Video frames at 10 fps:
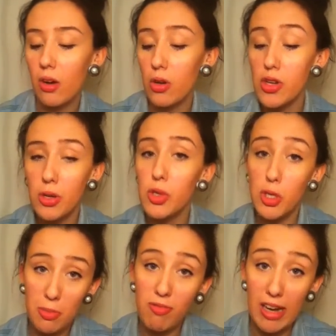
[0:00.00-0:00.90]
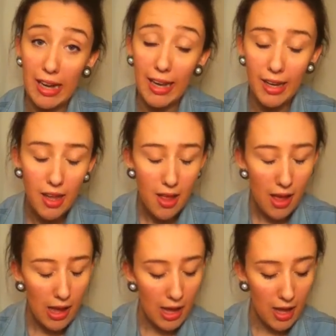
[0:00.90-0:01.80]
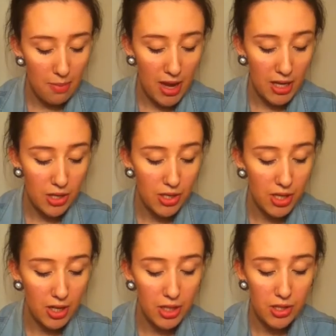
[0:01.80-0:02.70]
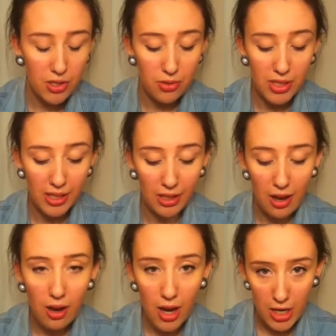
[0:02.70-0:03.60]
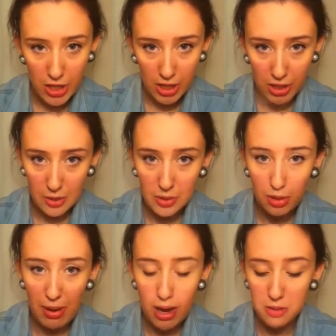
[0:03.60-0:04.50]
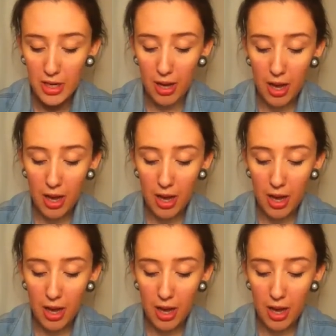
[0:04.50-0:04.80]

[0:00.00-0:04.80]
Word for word: on YouTube really, um, and started using eyeshadow, so powder.